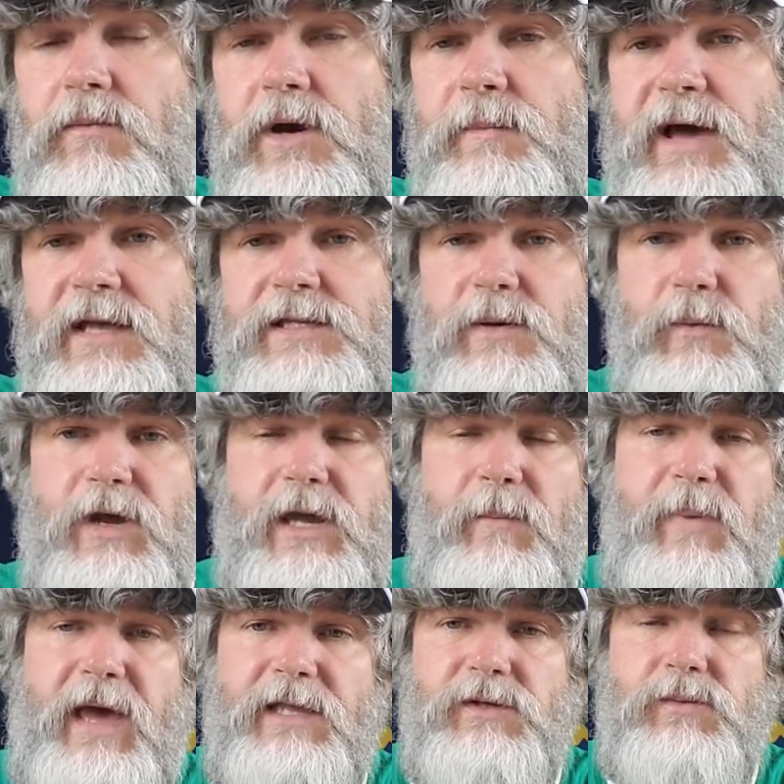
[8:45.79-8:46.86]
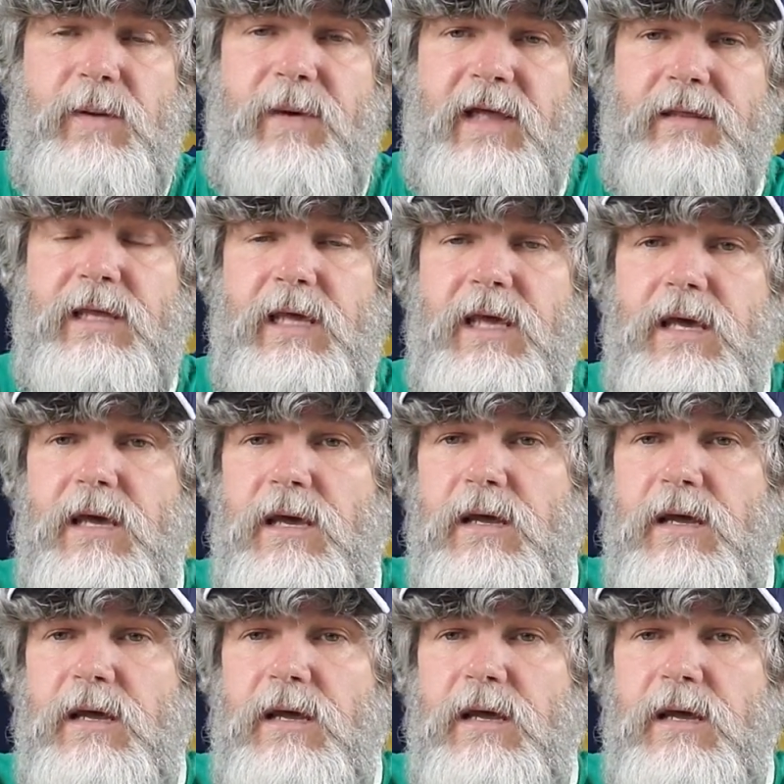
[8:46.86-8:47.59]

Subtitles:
What about some recompense? What about the